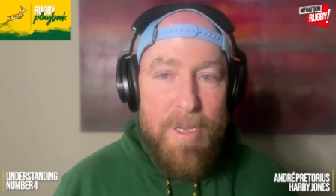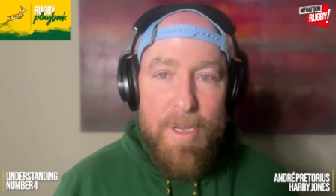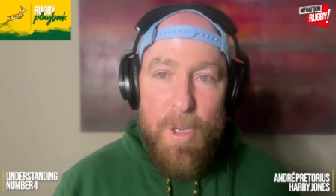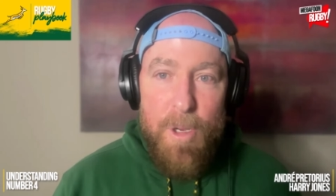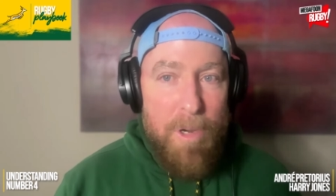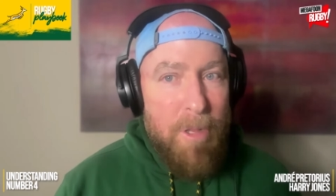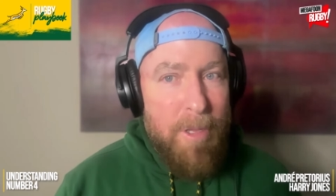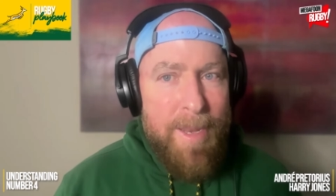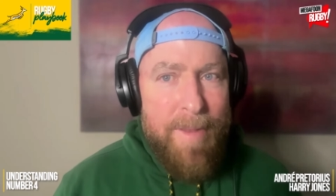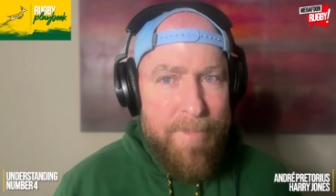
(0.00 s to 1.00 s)
we're
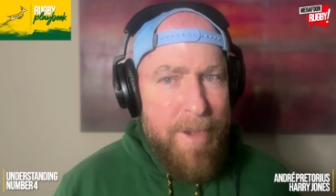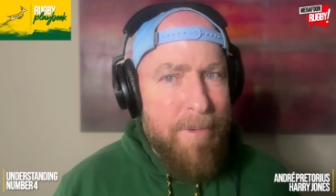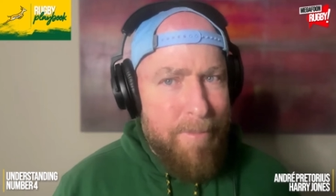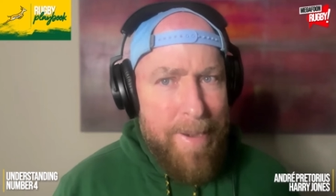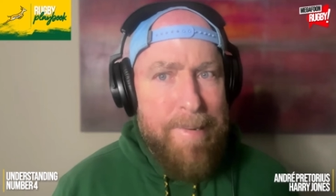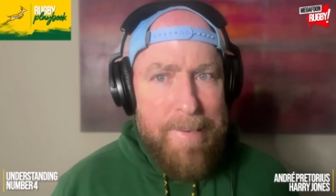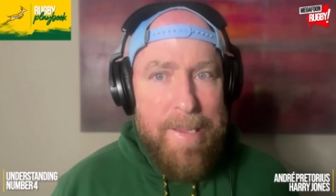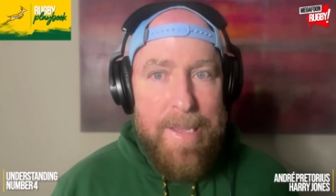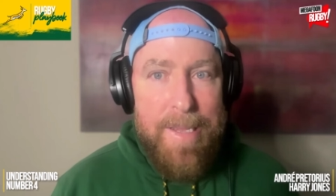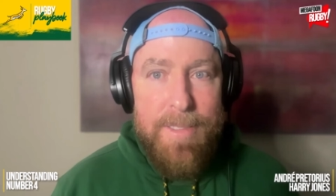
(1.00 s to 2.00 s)
looking at very rare
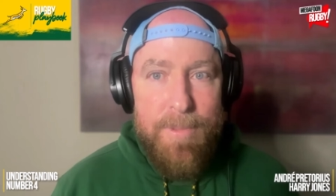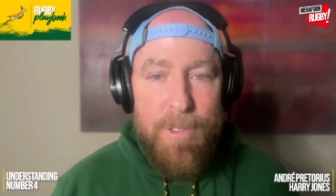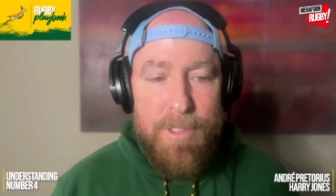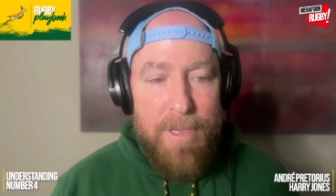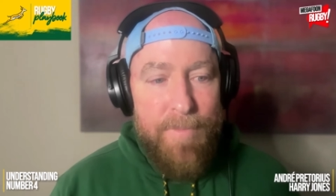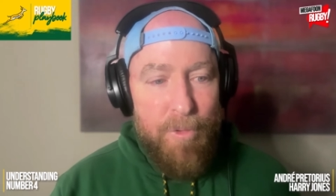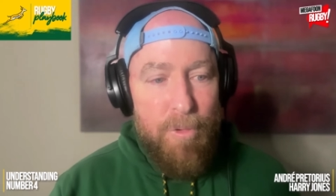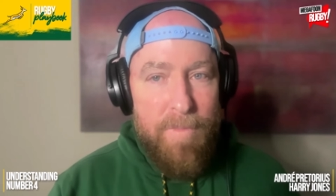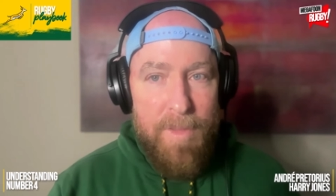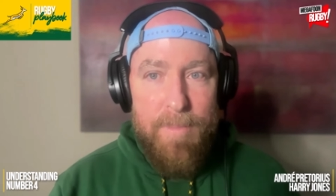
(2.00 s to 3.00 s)
guys. We also have 2
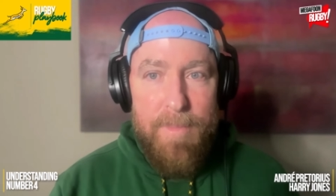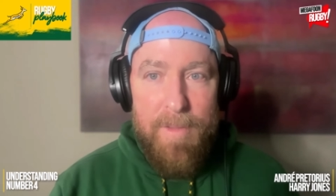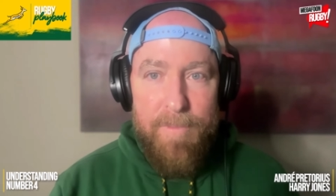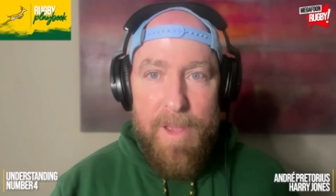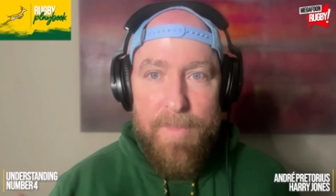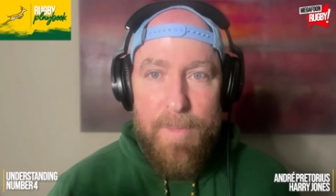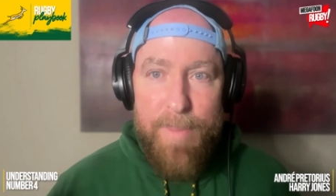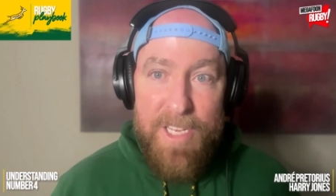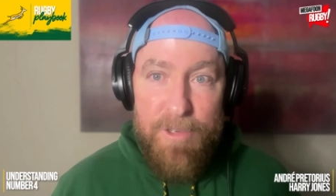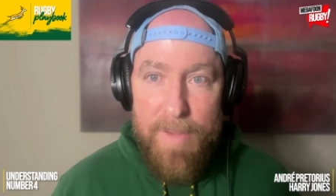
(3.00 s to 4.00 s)
of them, and if we have a
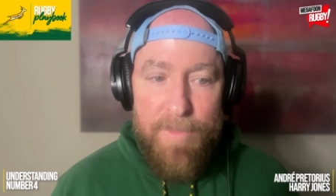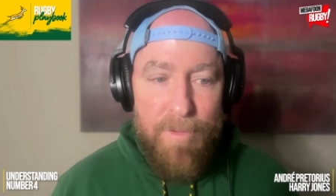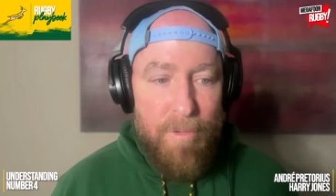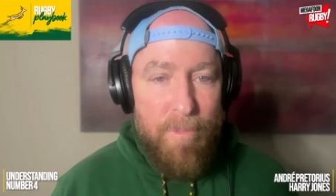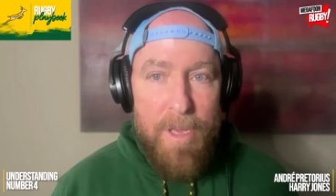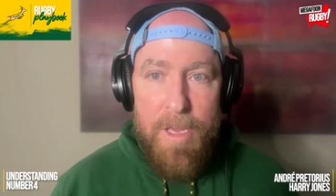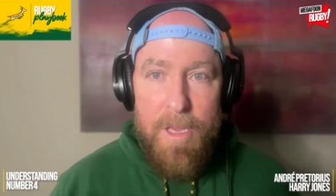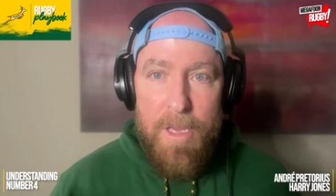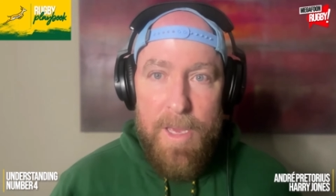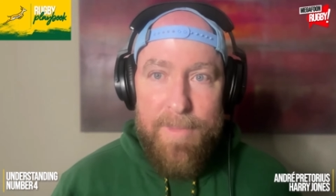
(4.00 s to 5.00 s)
bench, we have 2.
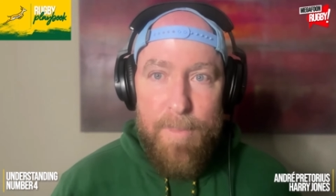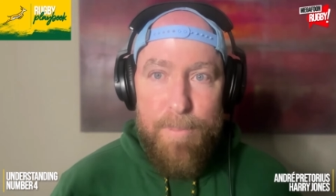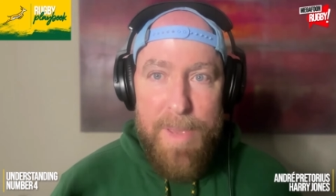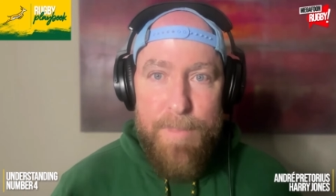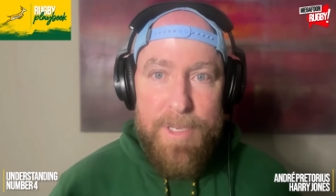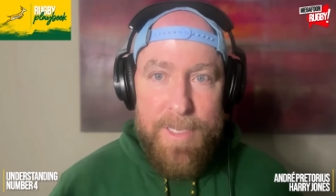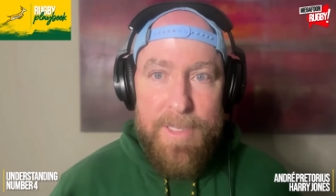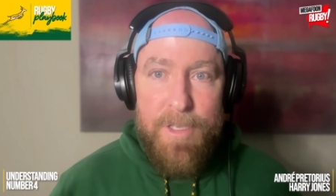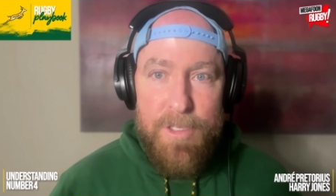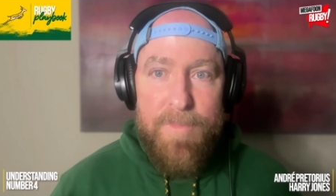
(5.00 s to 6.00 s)
It's a big
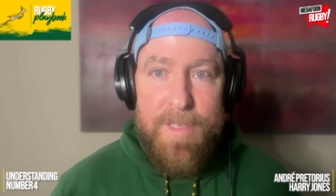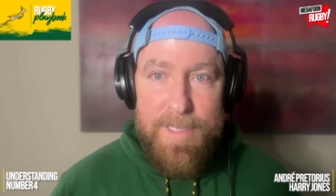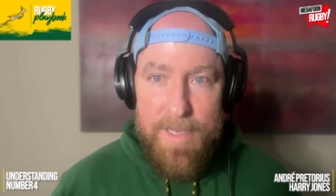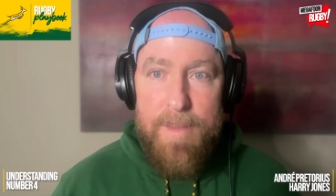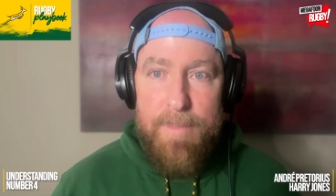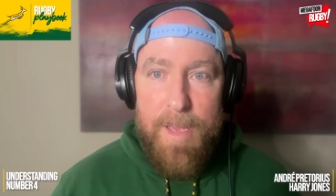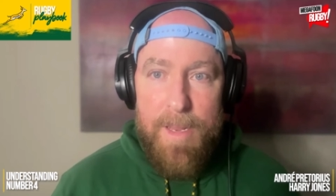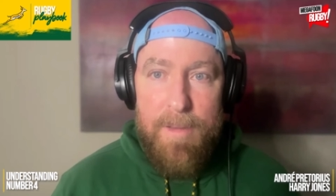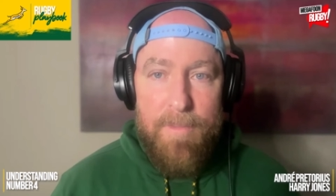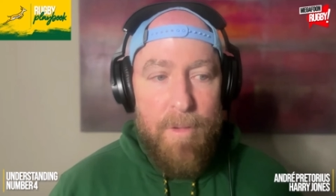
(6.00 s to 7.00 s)
percentage of the team,
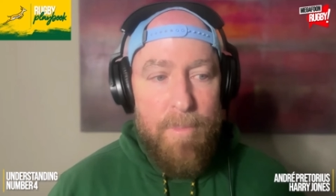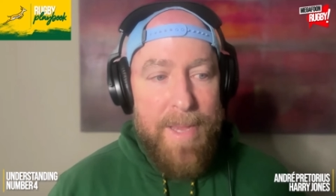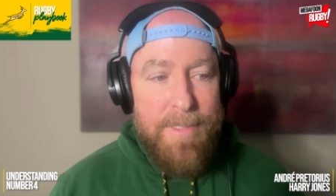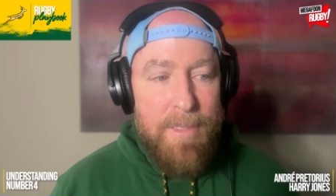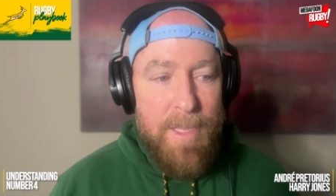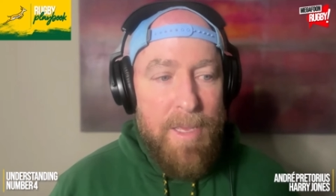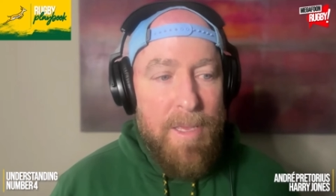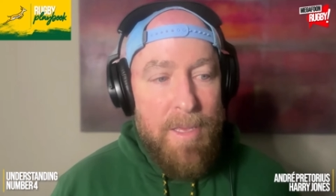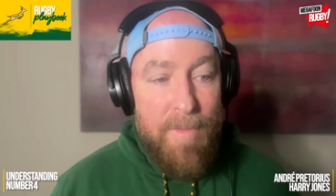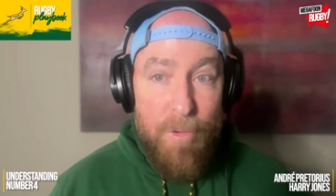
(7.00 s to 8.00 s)
and so basically,
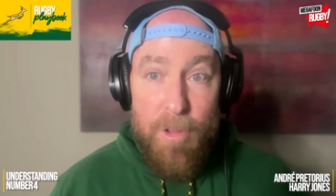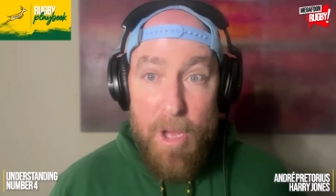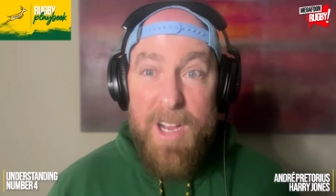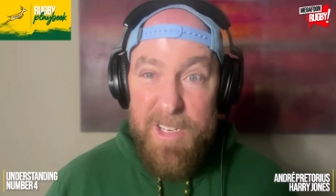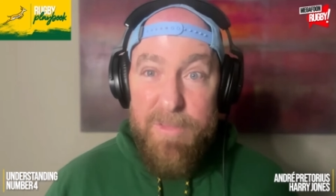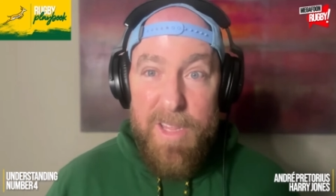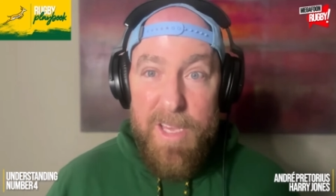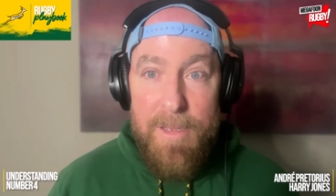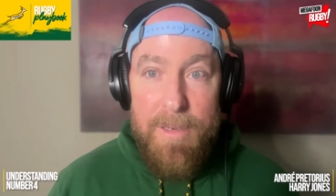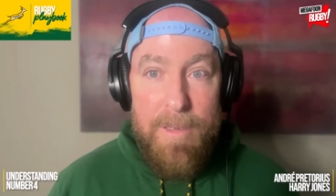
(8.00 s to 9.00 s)
if your locks are really
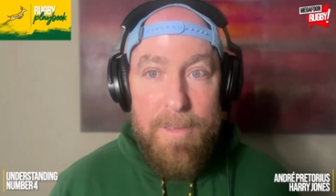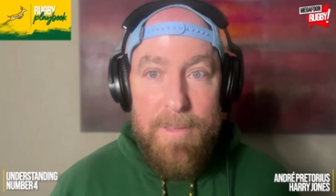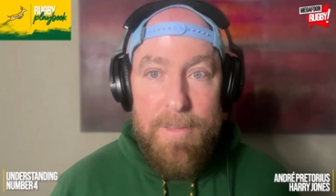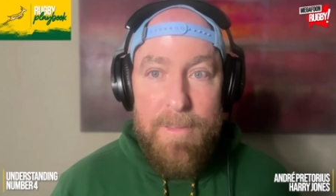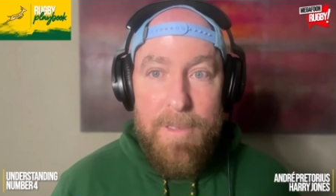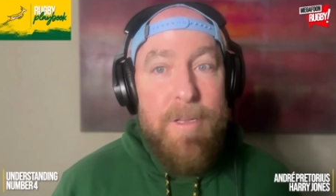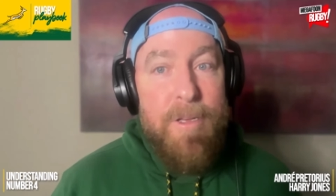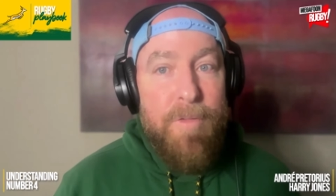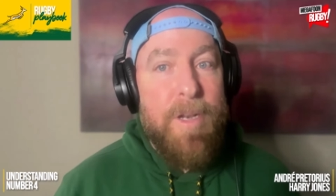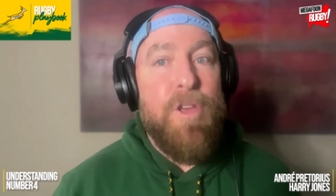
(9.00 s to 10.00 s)
good,
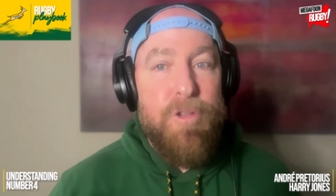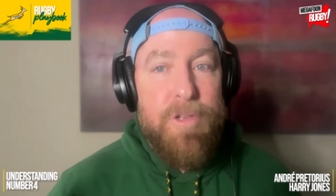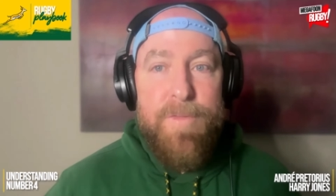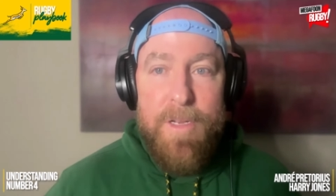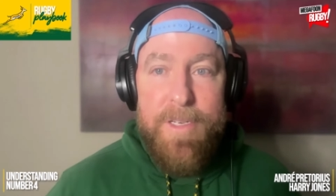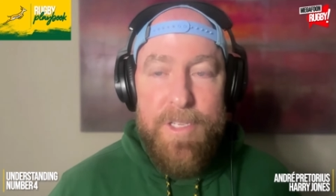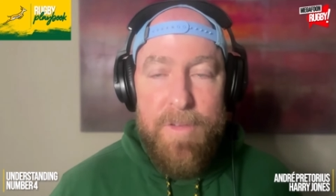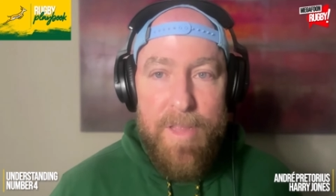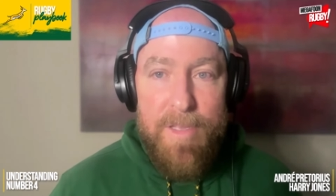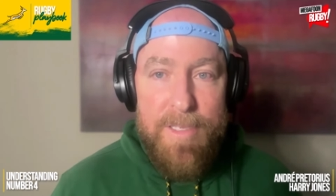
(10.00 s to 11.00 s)
you've got a huge advantage on
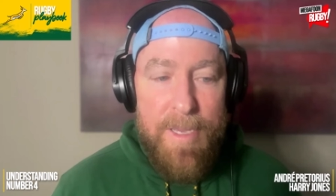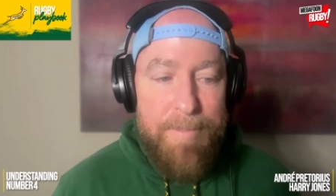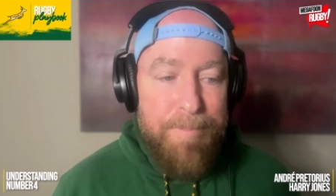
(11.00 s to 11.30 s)
the other team.